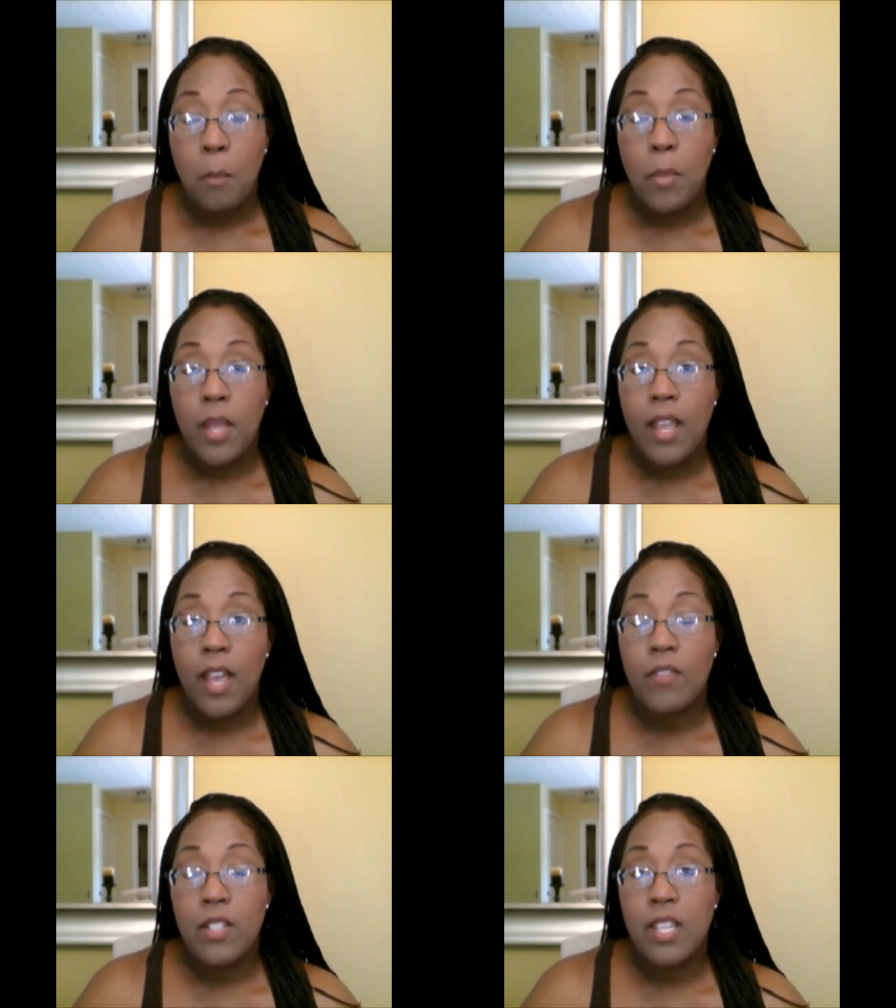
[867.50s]
but
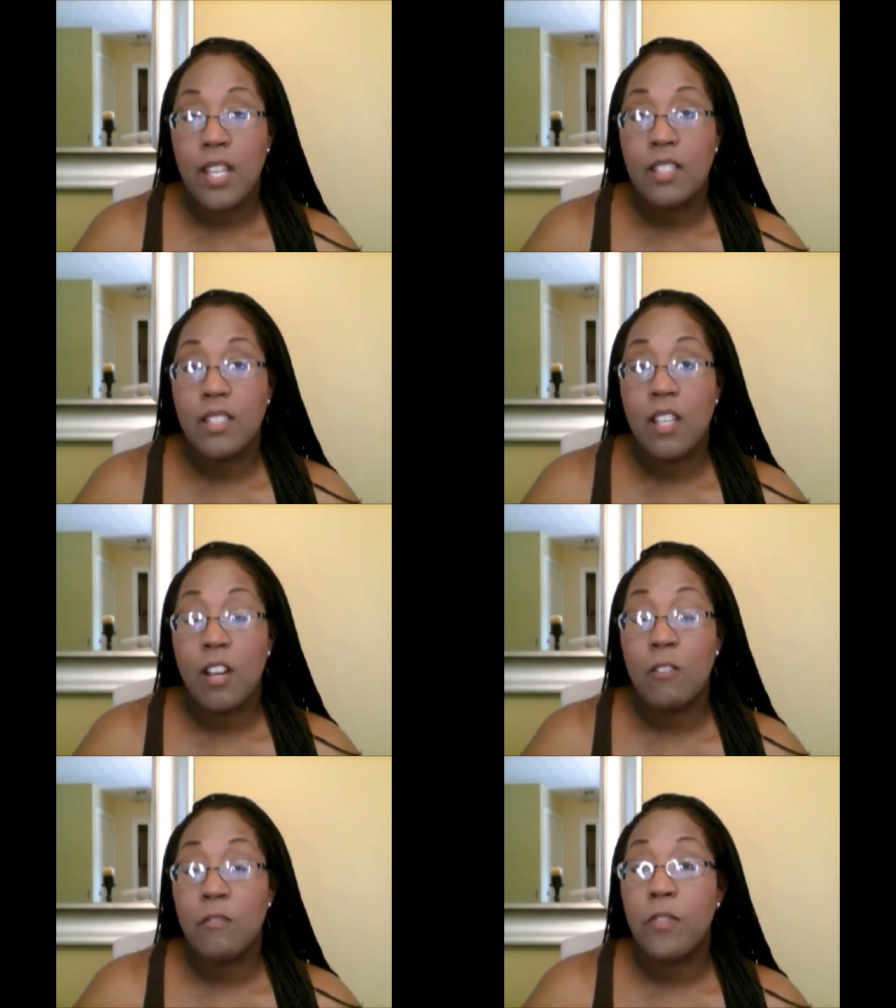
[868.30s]
have a chance to
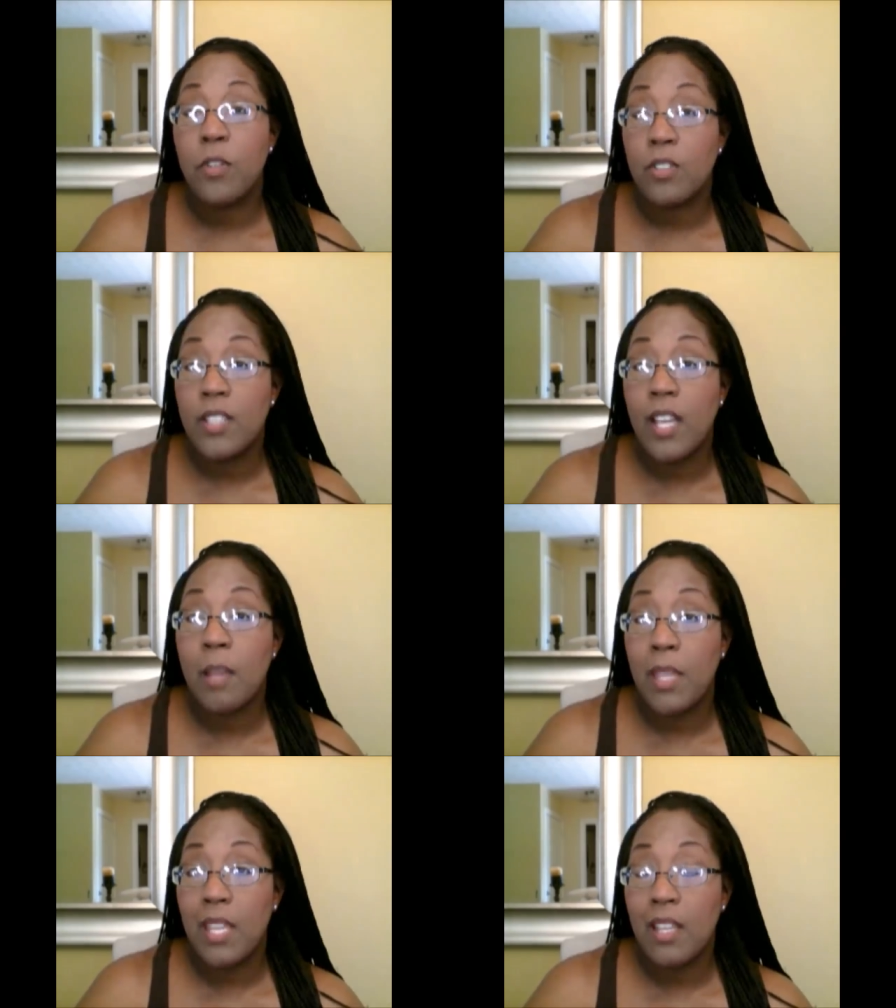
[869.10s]
earn
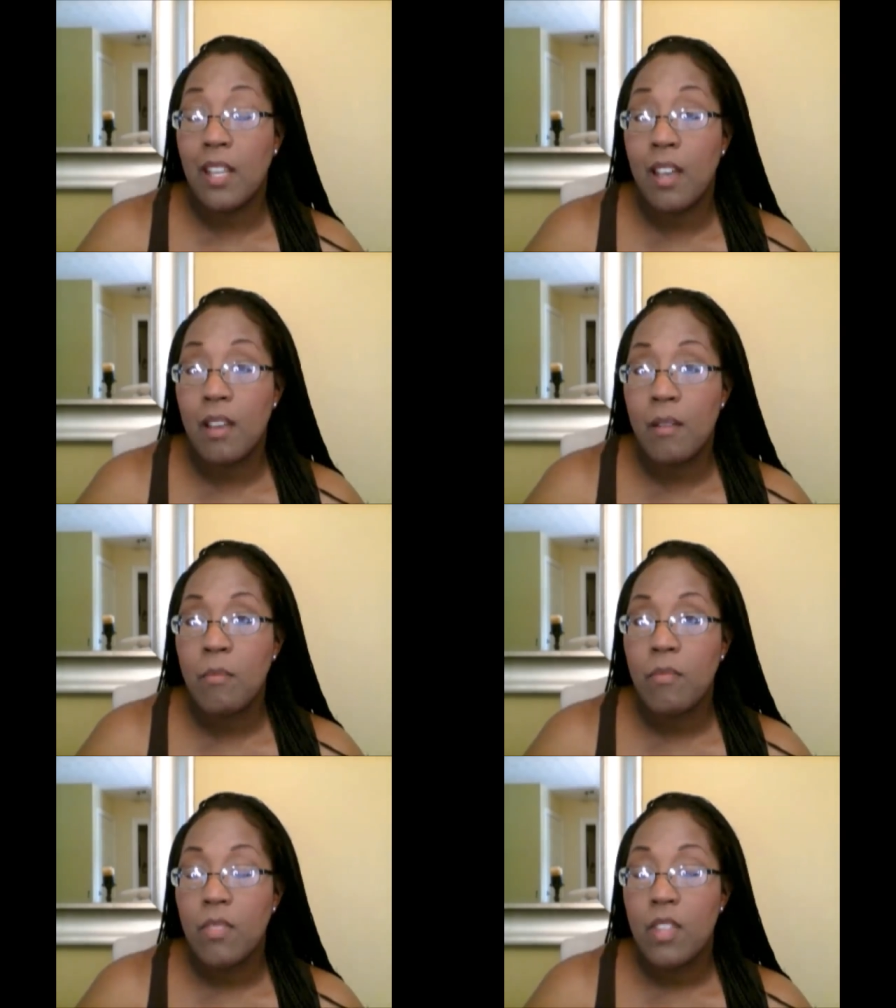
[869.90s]
full-time
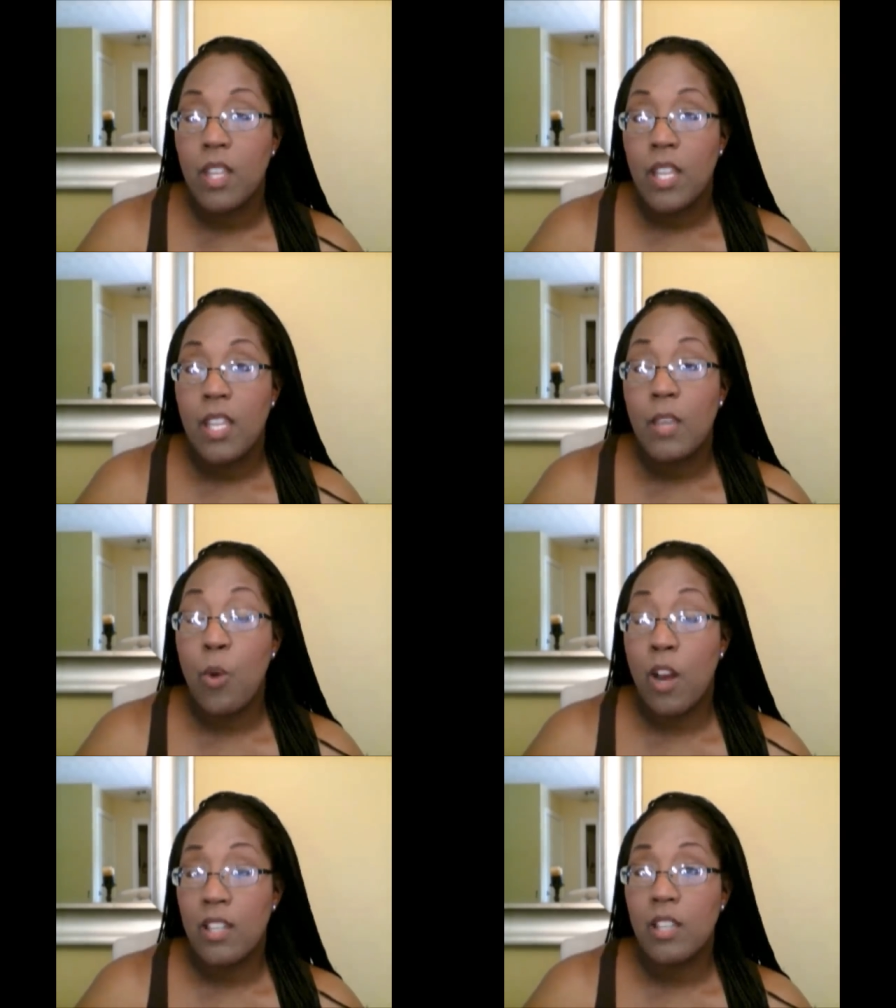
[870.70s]
income
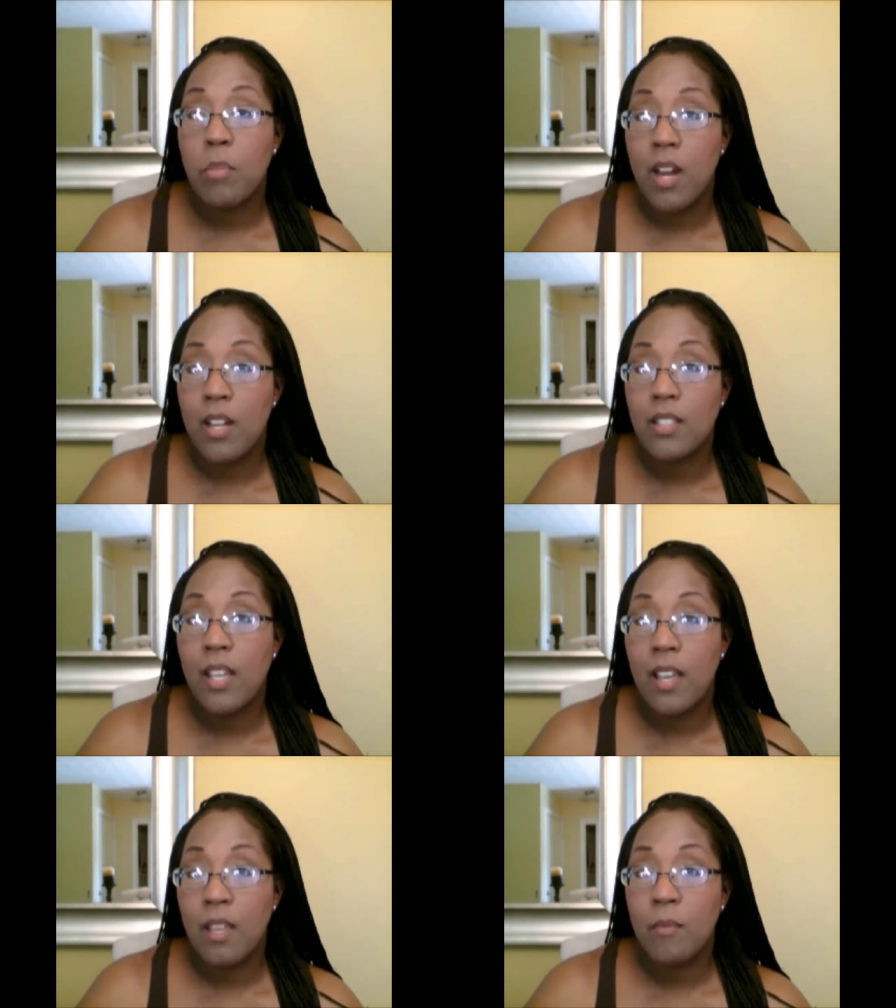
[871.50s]
working
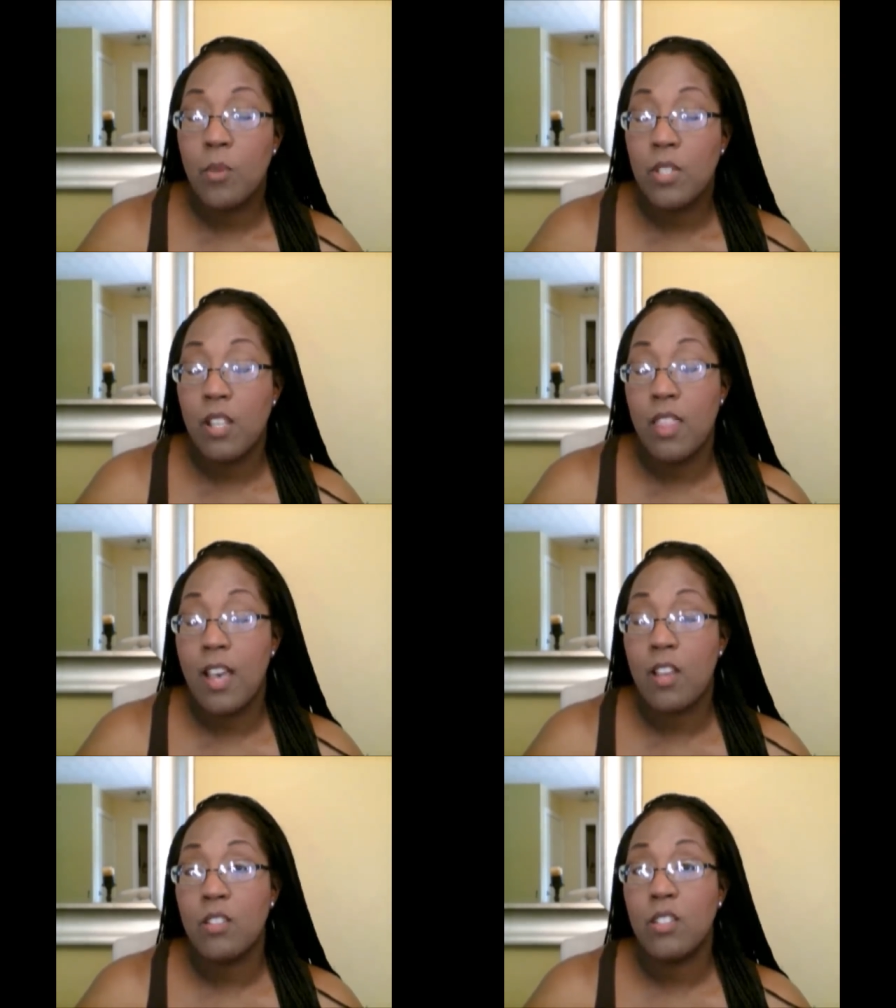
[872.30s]
part-time which
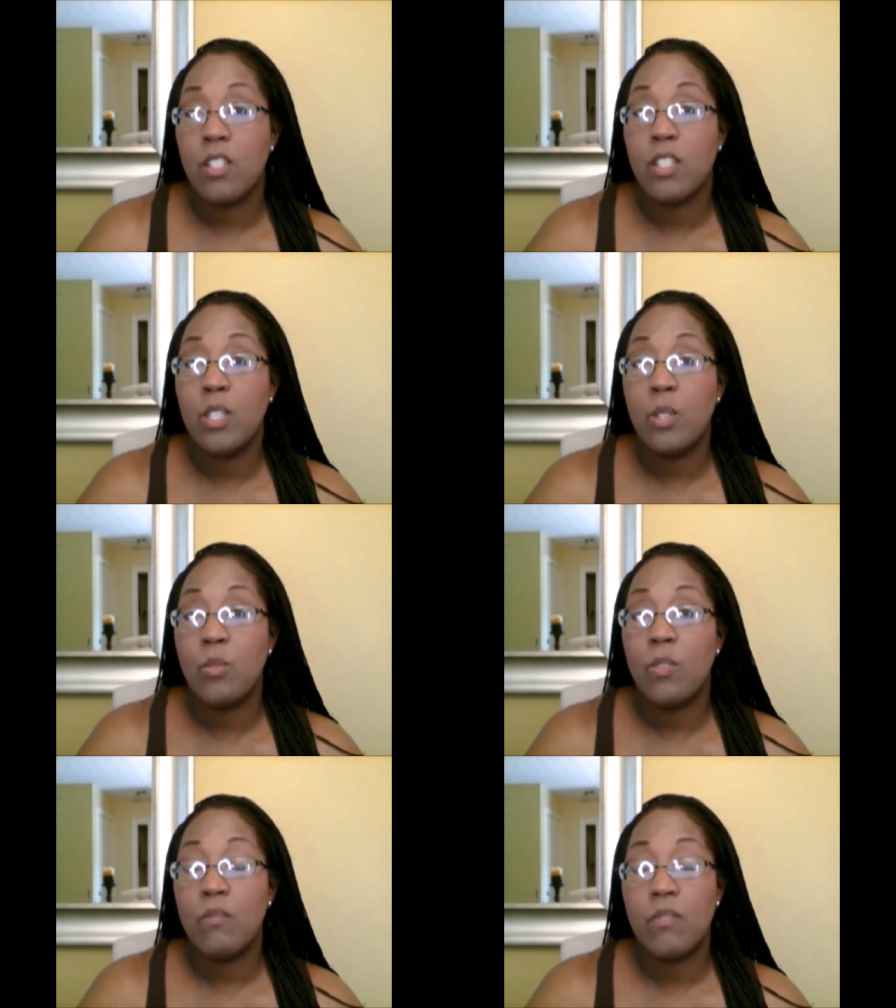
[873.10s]
allows
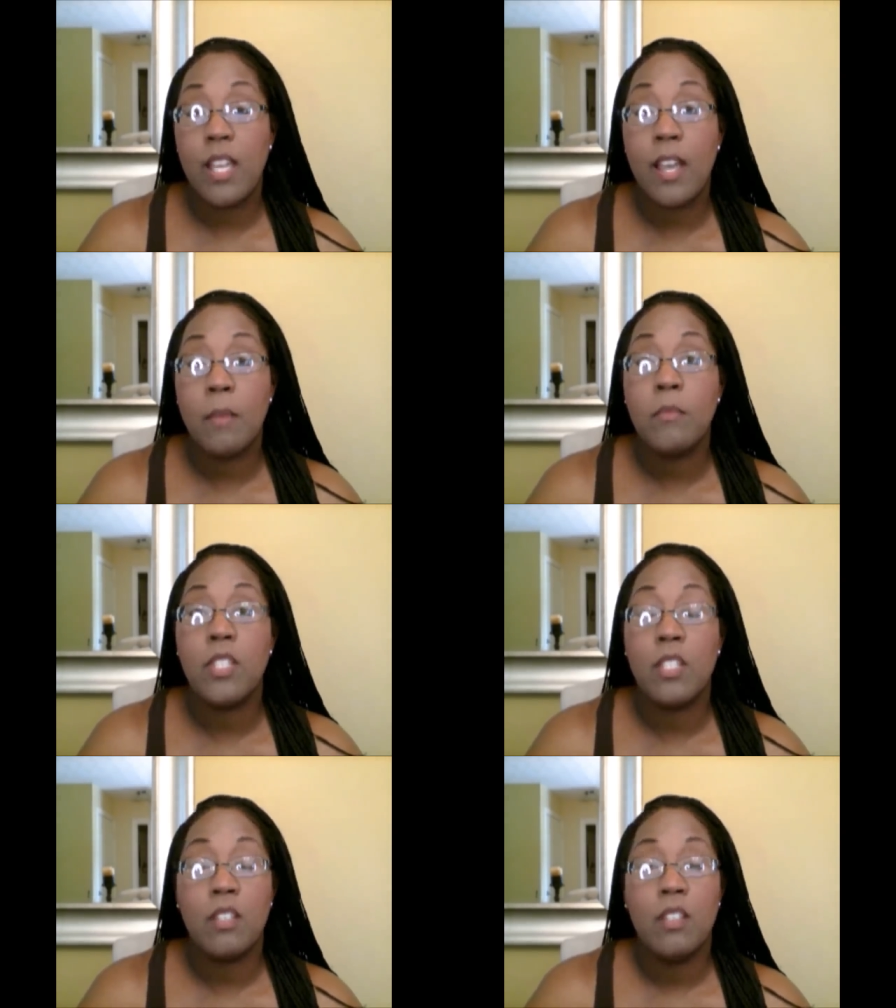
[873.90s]
you time
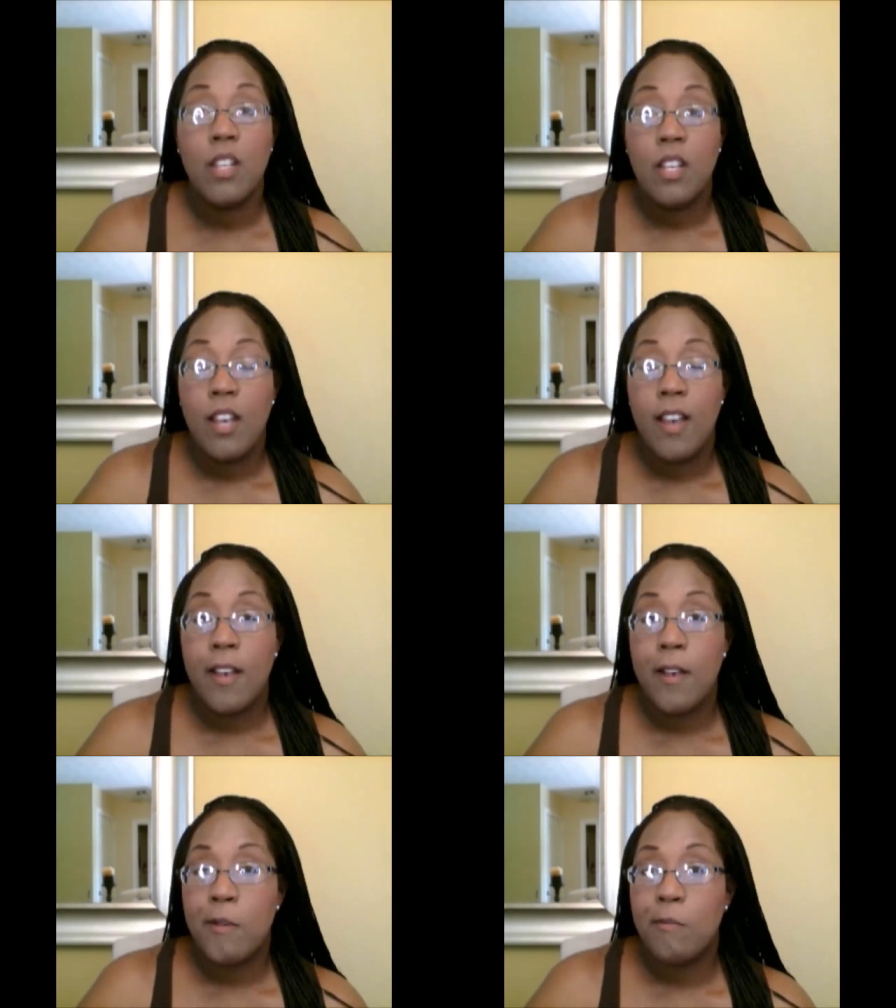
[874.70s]
to
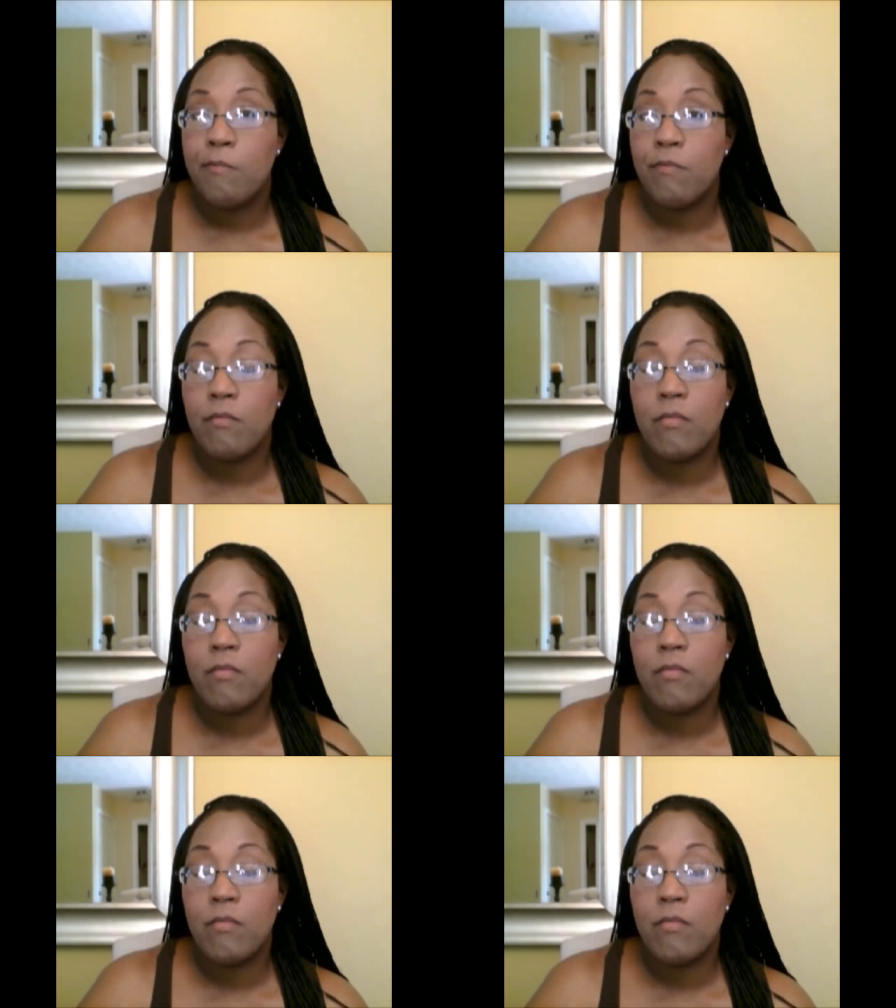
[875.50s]
um,